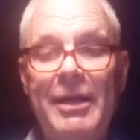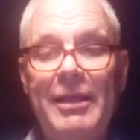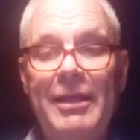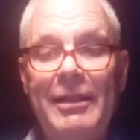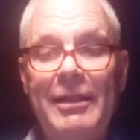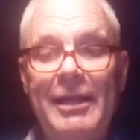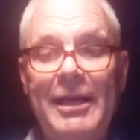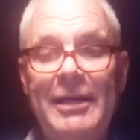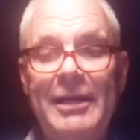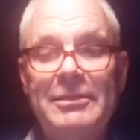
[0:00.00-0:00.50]

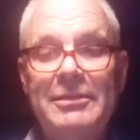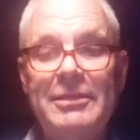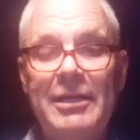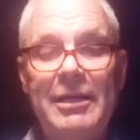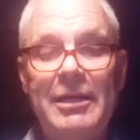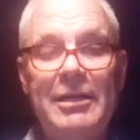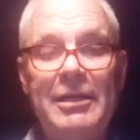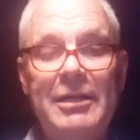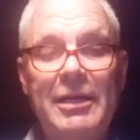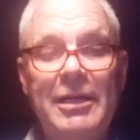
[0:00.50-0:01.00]
bit less
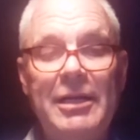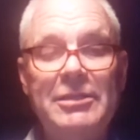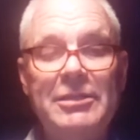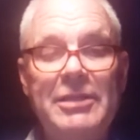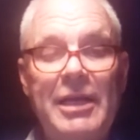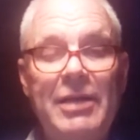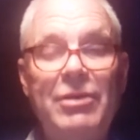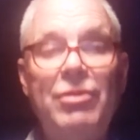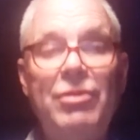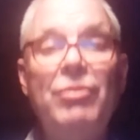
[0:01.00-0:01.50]
than it
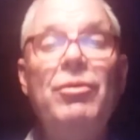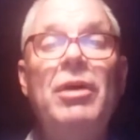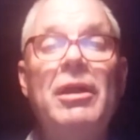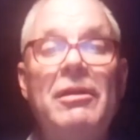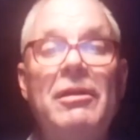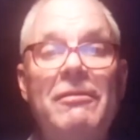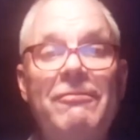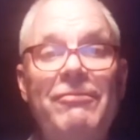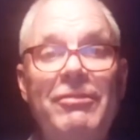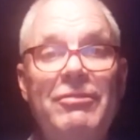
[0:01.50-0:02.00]
does a
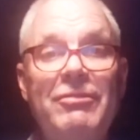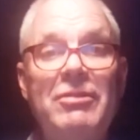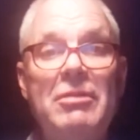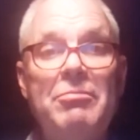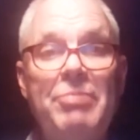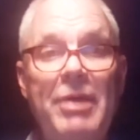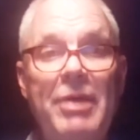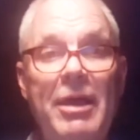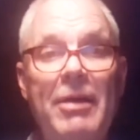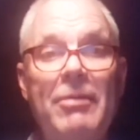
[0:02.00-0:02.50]

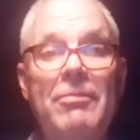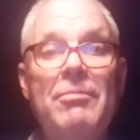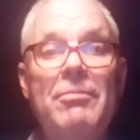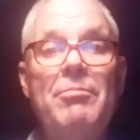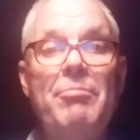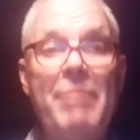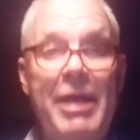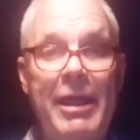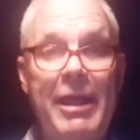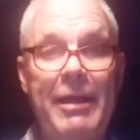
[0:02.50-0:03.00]
250-pound
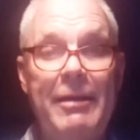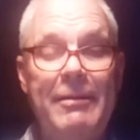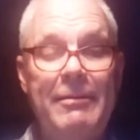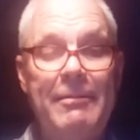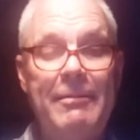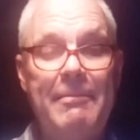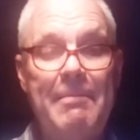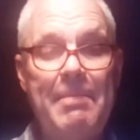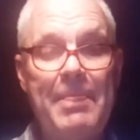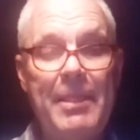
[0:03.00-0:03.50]
man.
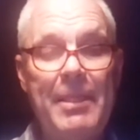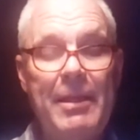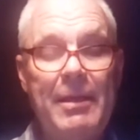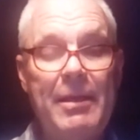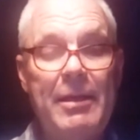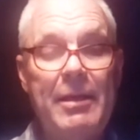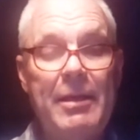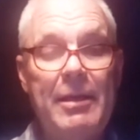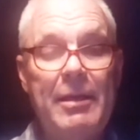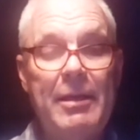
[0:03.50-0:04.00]

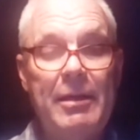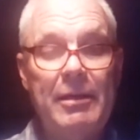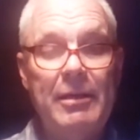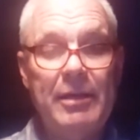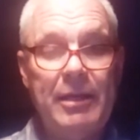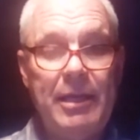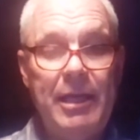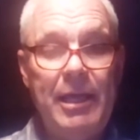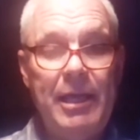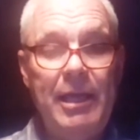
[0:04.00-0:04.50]

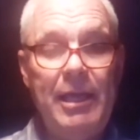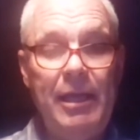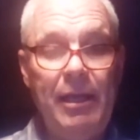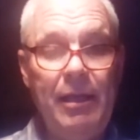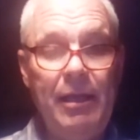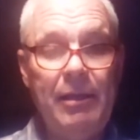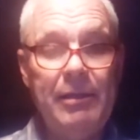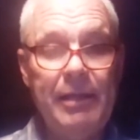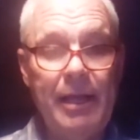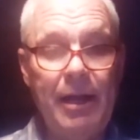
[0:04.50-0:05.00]
The
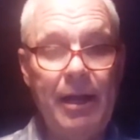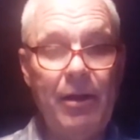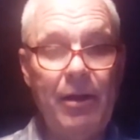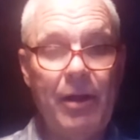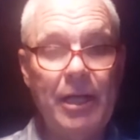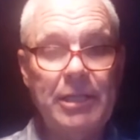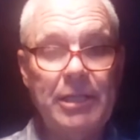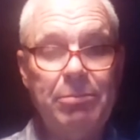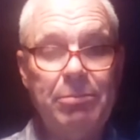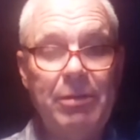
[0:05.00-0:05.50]
key
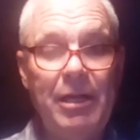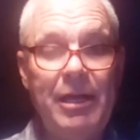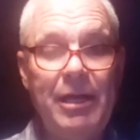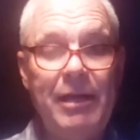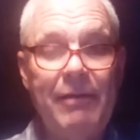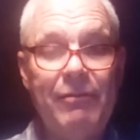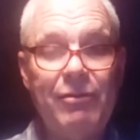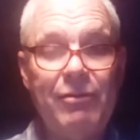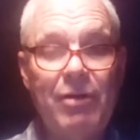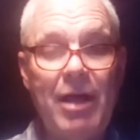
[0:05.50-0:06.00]
there is
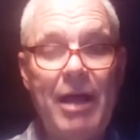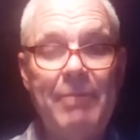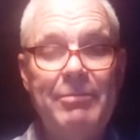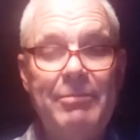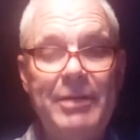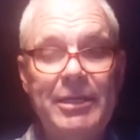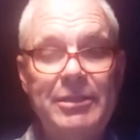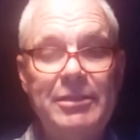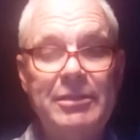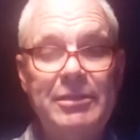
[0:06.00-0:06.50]
plenty of
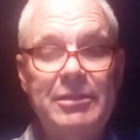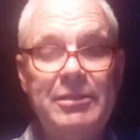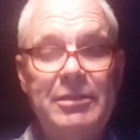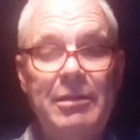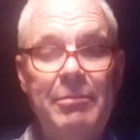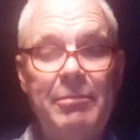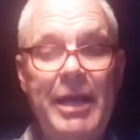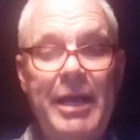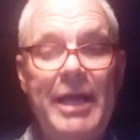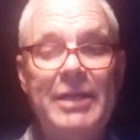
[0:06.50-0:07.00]
drop distance
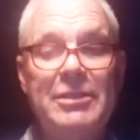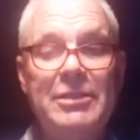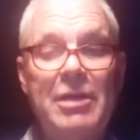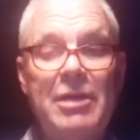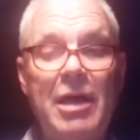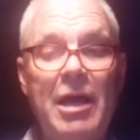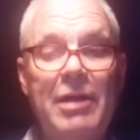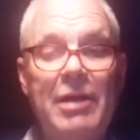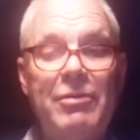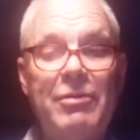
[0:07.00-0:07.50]
and mass
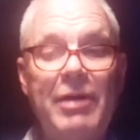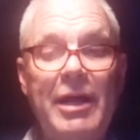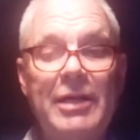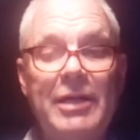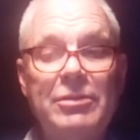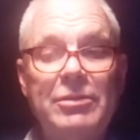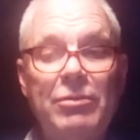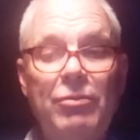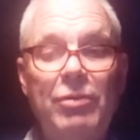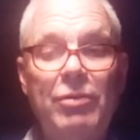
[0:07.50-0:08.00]

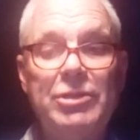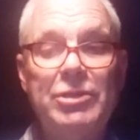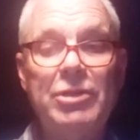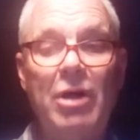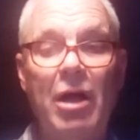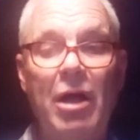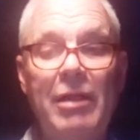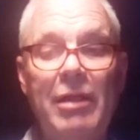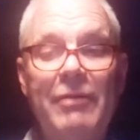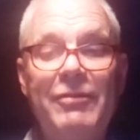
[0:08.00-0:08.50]
contrast, which
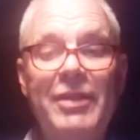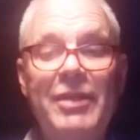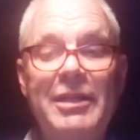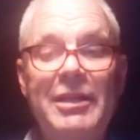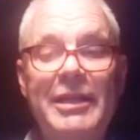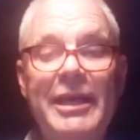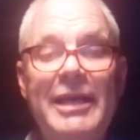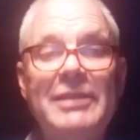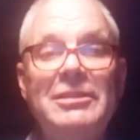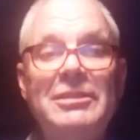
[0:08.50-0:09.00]
all of the
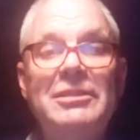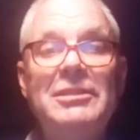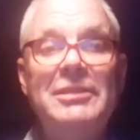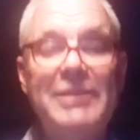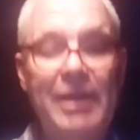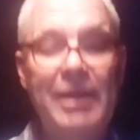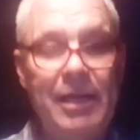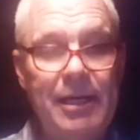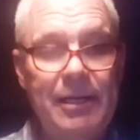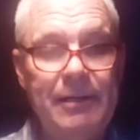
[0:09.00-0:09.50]
tests
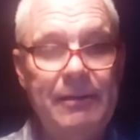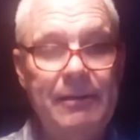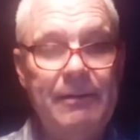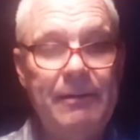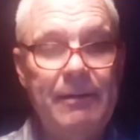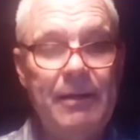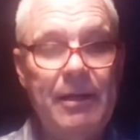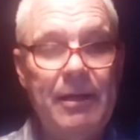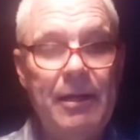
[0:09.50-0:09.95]
done,